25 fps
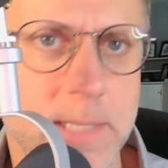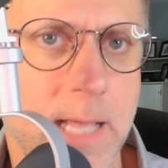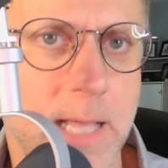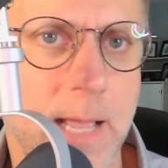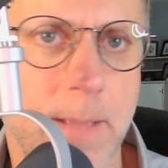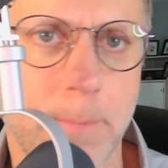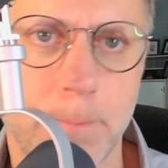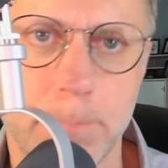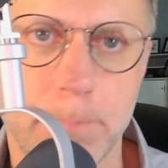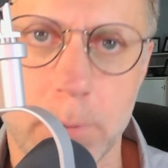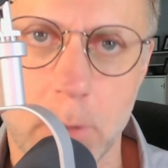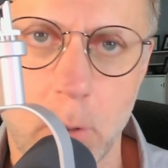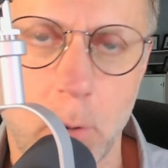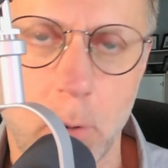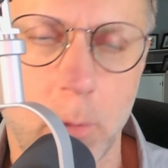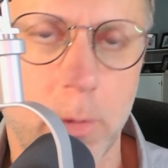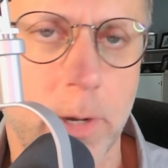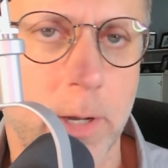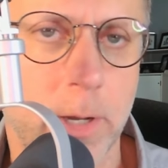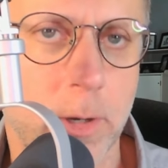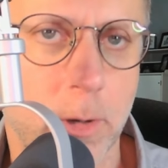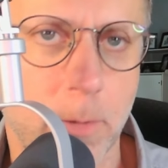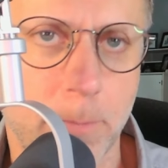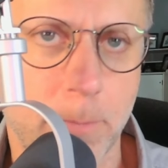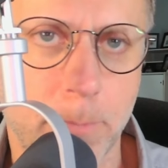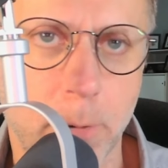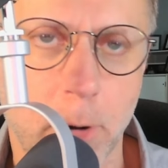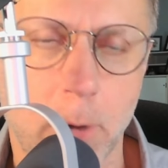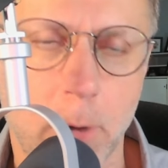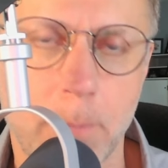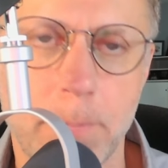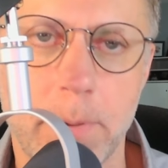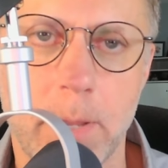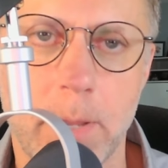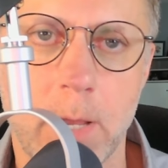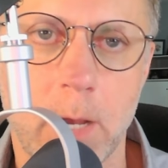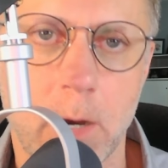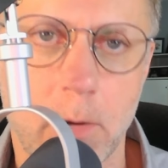like bloating or
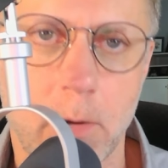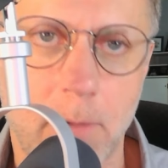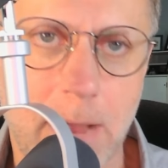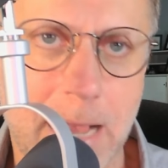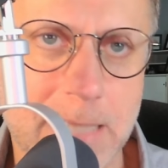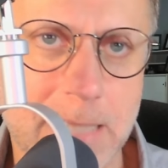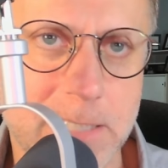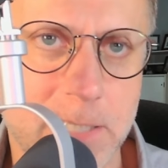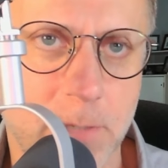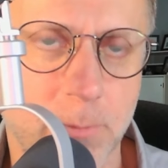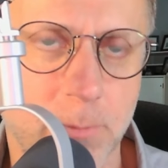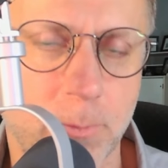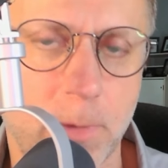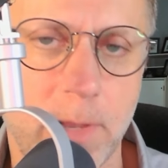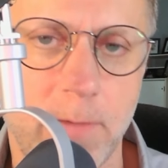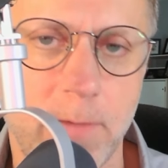burping or acid